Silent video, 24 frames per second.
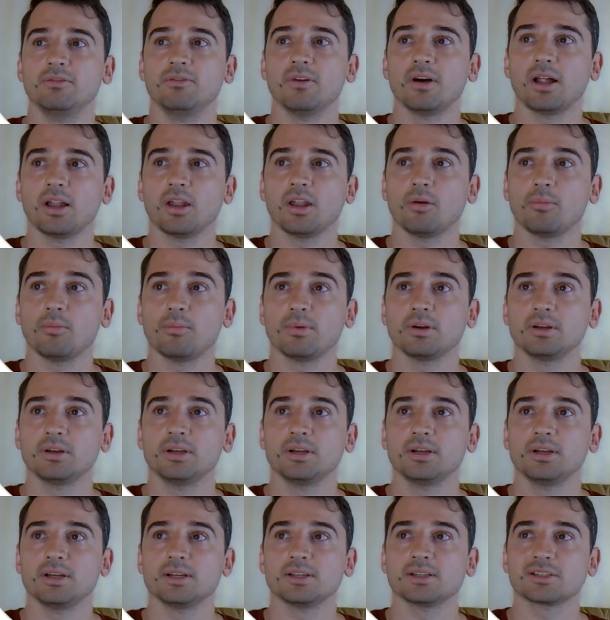develop
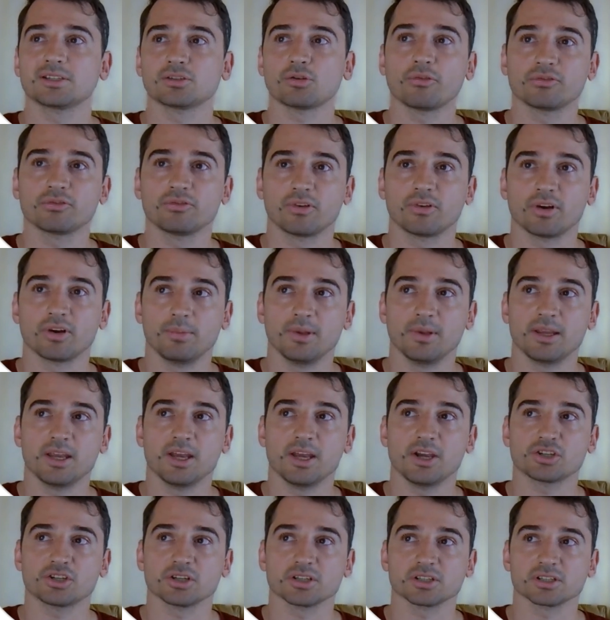software
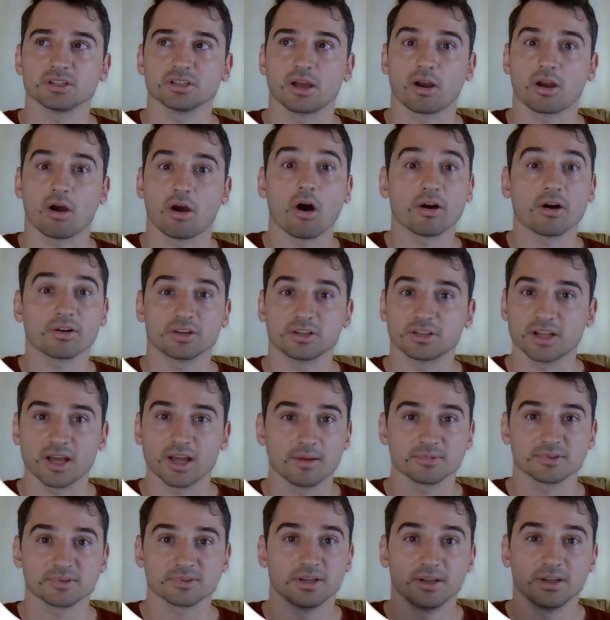applications like 100
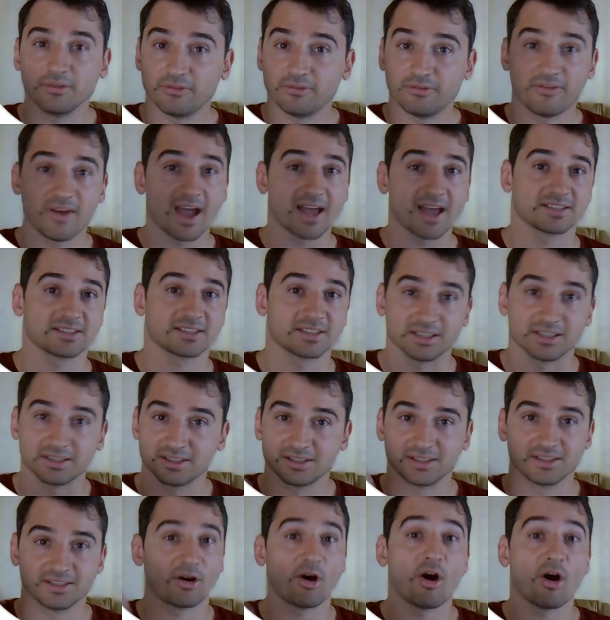times
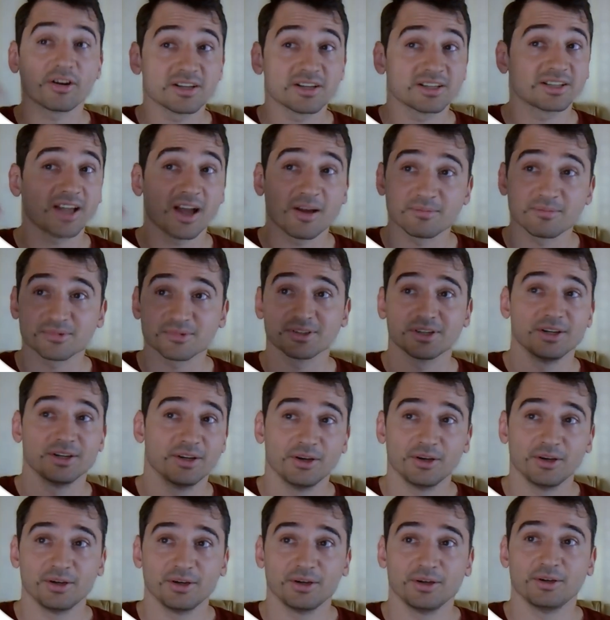faster, 100 times